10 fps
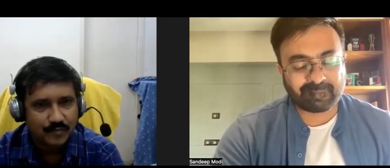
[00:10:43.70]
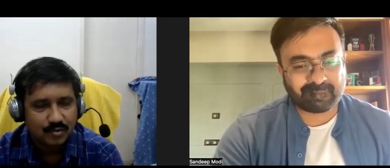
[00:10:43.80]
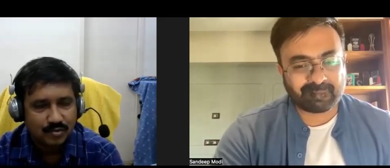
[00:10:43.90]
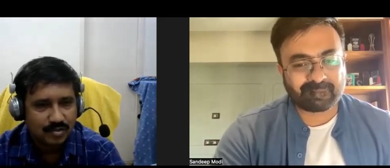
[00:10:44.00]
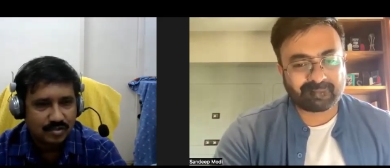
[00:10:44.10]

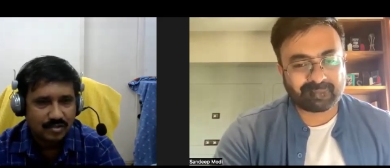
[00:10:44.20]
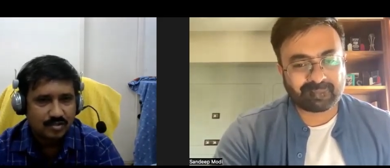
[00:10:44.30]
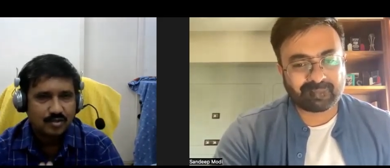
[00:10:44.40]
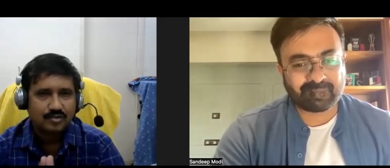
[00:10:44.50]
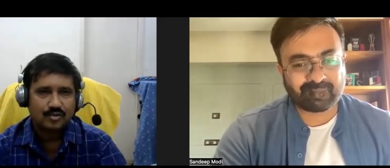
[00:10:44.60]
Speaker 1: So this is
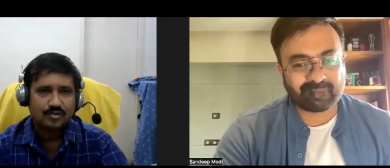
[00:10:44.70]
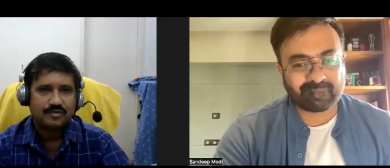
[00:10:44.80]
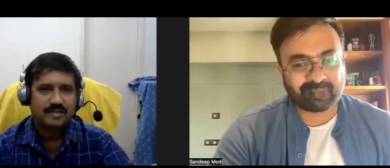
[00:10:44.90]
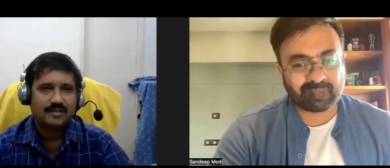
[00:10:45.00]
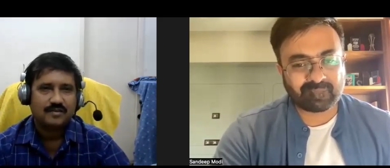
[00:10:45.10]
your
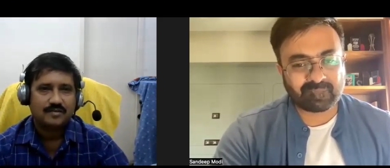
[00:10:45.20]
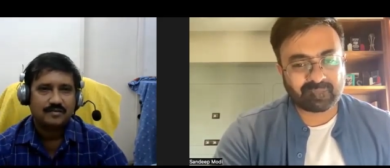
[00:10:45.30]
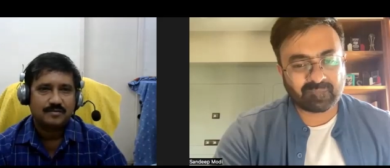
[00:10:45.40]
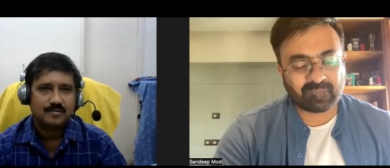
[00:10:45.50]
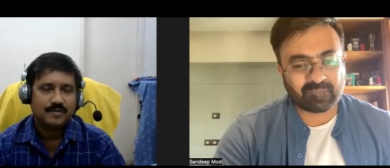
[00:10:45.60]
genre, or
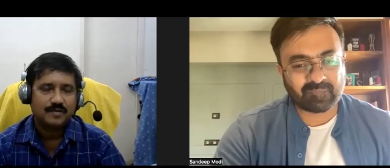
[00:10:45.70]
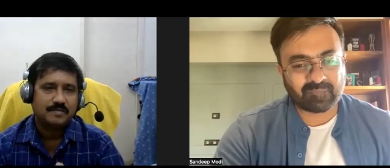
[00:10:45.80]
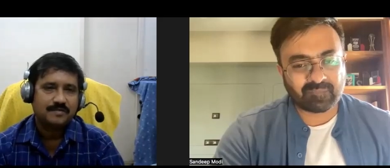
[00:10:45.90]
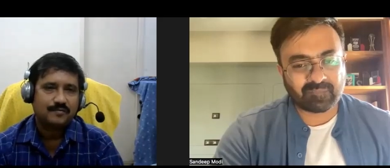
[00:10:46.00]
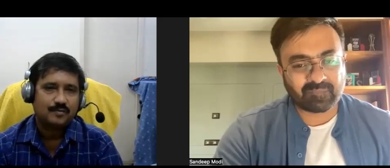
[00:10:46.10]
you will
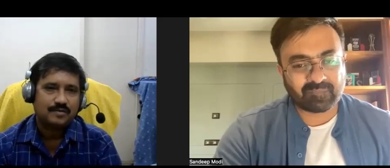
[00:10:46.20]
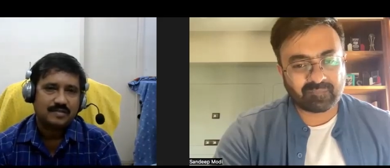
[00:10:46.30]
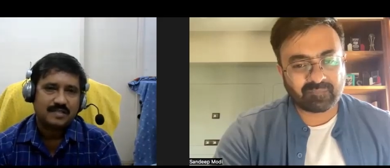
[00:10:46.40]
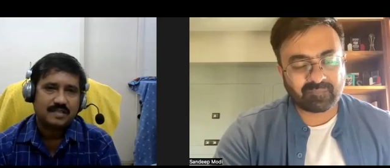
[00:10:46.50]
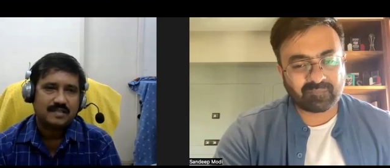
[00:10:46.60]
be
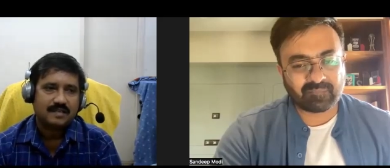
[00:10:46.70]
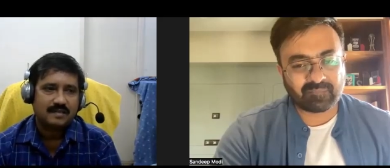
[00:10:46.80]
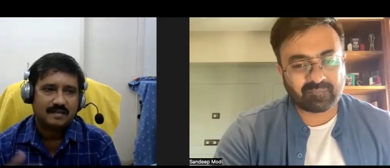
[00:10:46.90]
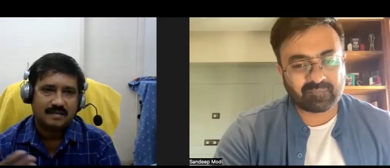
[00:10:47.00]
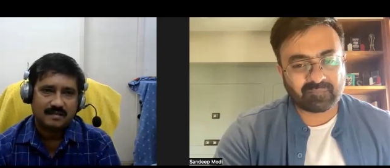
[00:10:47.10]
focusing
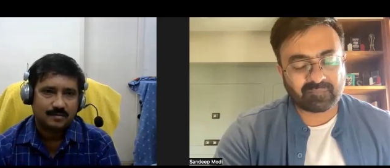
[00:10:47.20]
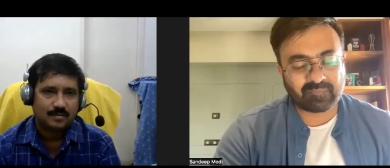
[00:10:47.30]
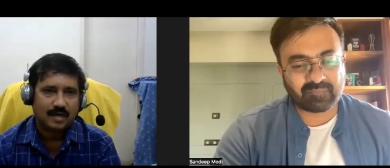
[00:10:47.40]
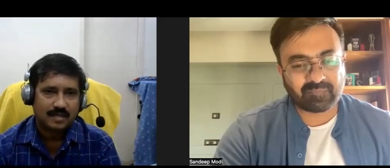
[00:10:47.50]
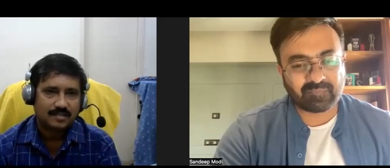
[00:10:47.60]
to
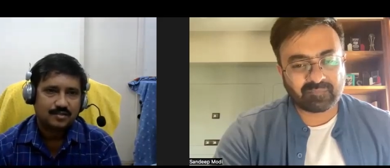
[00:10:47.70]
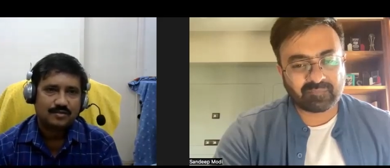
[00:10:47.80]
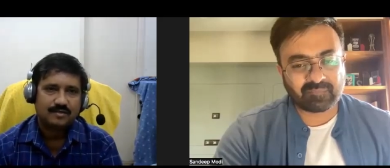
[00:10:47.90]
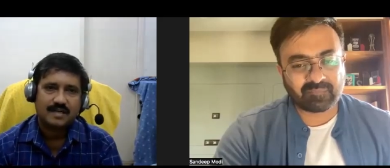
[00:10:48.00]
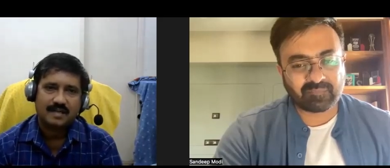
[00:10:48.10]
other
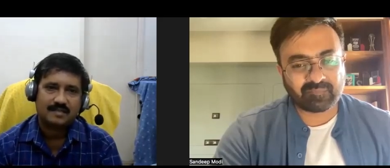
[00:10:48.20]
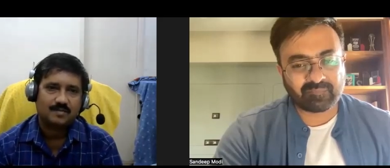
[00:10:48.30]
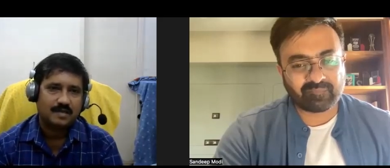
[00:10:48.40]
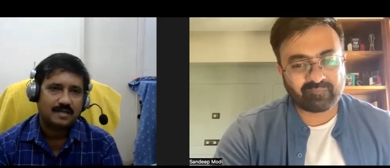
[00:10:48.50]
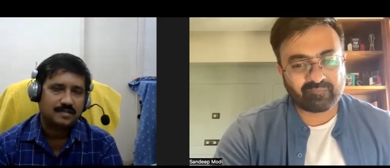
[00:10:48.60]
genre as
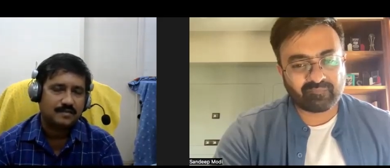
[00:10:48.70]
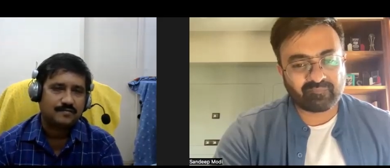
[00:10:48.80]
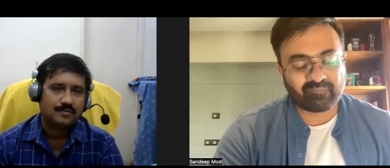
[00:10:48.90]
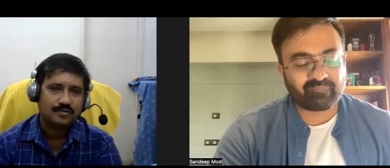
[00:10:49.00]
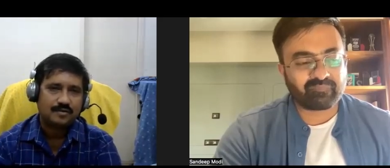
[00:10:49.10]
well in the
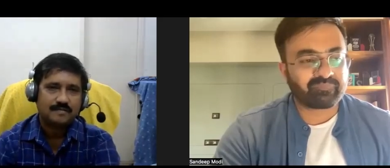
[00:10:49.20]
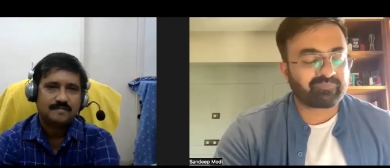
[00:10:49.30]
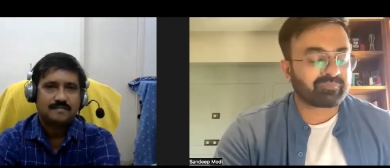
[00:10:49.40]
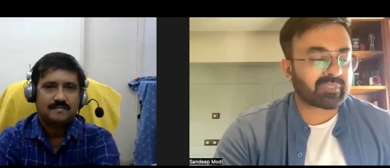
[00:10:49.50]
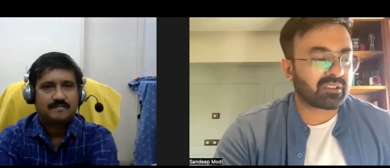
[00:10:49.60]
future?
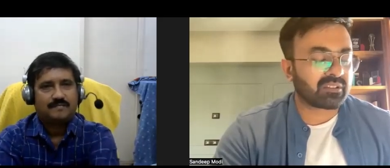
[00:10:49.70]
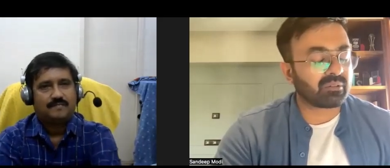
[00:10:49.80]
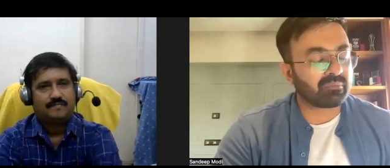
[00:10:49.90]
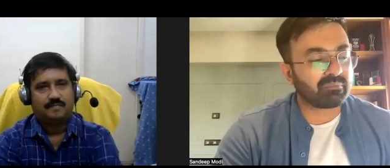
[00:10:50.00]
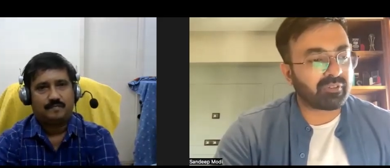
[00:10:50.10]
Speaker 2: You
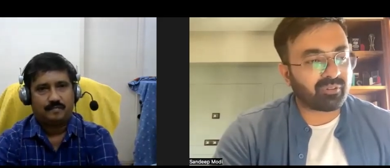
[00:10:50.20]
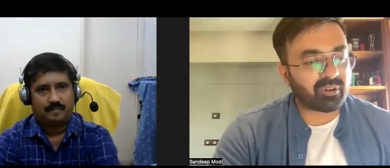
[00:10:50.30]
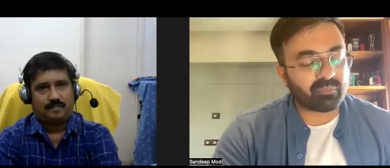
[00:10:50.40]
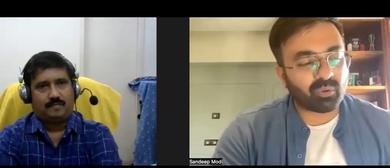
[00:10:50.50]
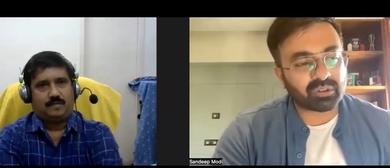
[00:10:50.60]
know,
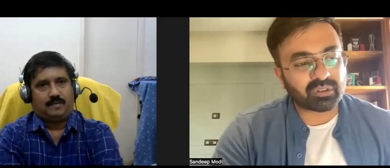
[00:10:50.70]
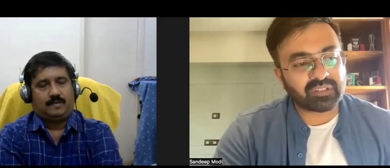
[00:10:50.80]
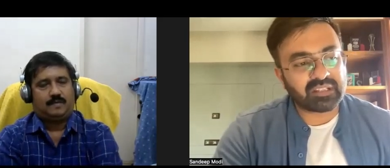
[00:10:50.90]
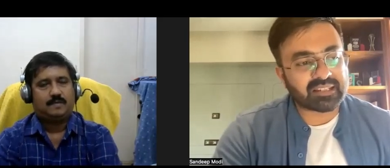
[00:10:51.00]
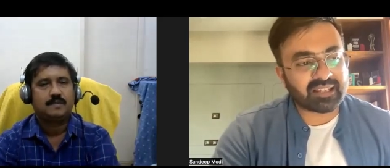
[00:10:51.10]
before both of
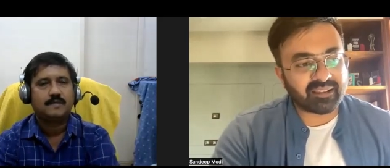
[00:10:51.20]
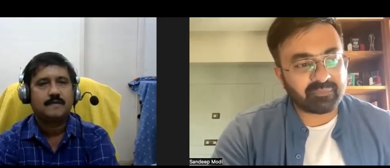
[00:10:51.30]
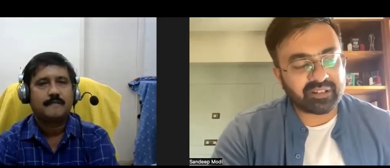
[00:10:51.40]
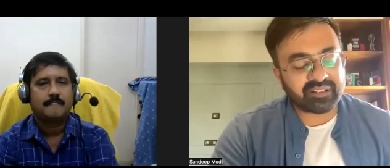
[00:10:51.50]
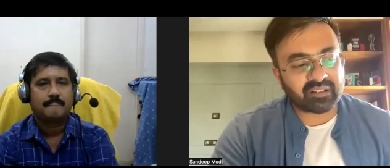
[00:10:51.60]
these, I
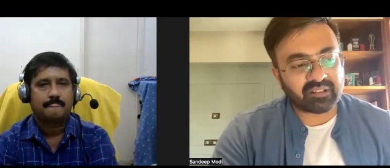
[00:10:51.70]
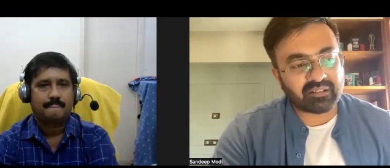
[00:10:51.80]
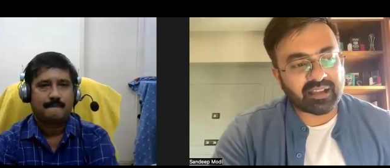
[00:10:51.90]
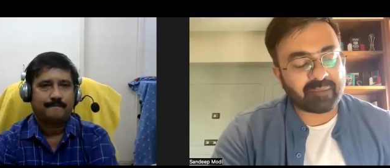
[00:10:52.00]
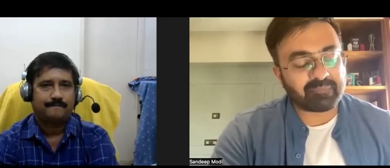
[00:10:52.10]
made a
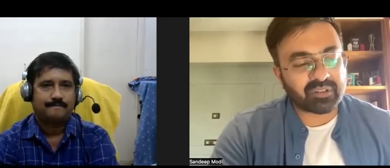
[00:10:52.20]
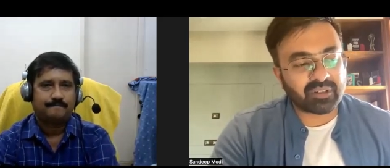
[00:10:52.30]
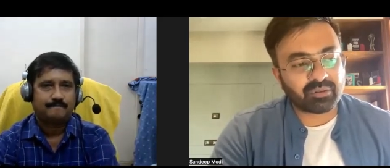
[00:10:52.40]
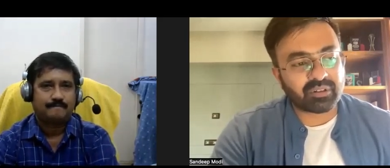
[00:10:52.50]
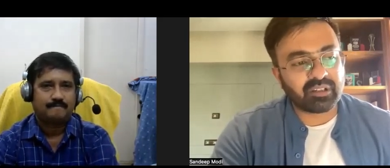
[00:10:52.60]

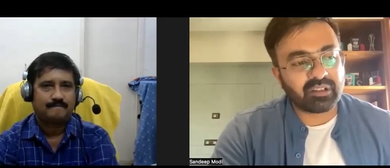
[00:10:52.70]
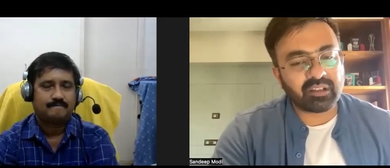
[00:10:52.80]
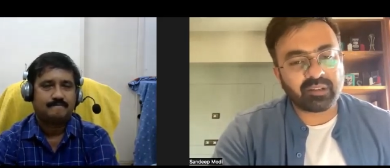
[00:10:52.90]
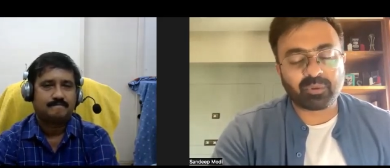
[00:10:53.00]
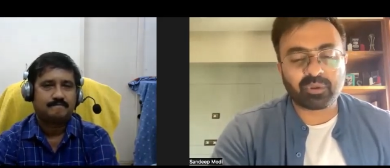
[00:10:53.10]
absolutely
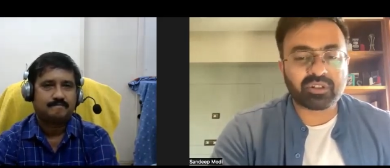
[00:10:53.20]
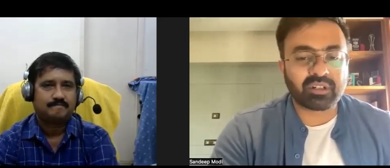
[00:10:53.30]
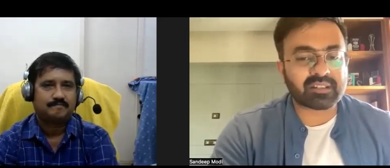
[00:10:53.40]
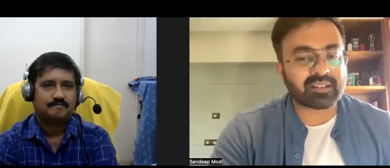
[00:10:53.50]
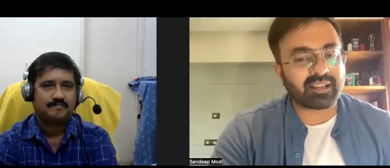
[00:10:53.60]

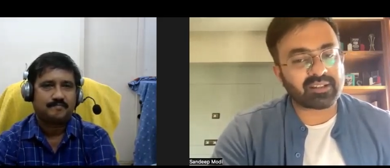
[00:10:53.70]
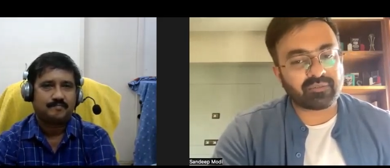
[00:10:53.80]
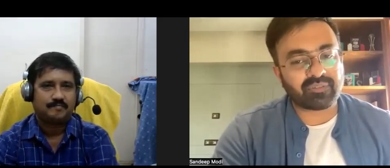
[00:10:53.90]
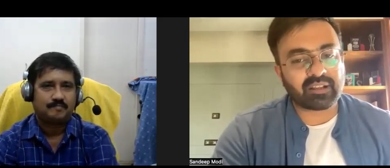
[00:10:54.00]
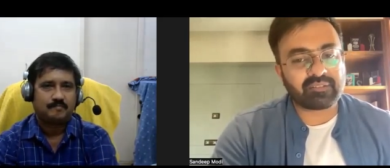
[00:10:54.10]
emotional slice
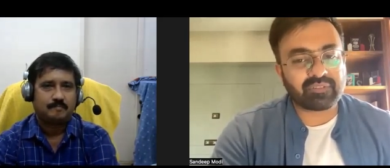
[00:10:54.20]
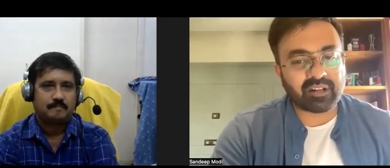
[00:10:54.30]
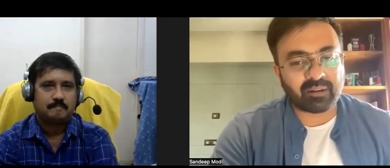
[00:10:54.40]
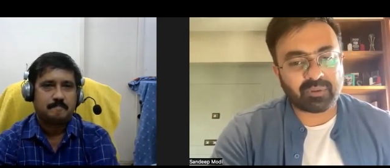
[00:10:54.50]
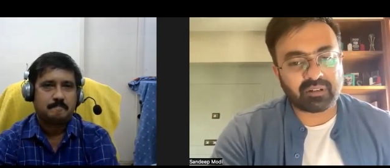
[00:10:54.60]
of life
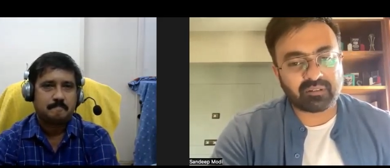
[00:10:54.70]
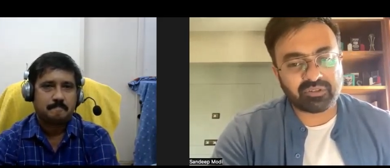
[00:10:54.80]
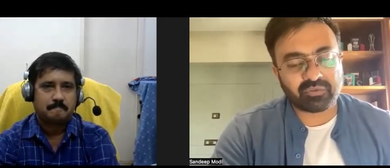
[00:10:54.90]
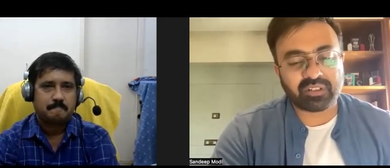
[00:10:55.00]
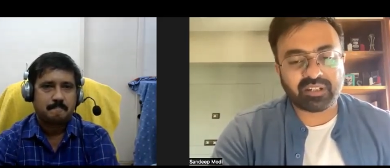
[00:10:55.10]
drama,
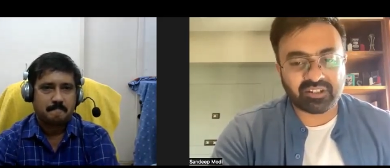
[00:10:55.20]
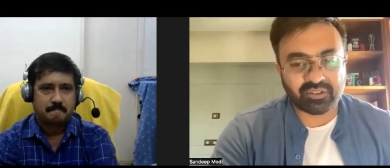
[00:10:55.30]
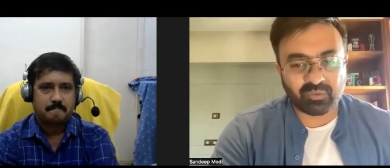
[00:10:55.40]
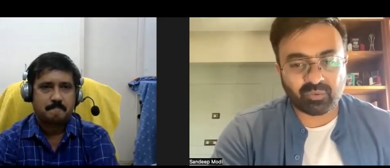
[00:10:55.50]
which won the National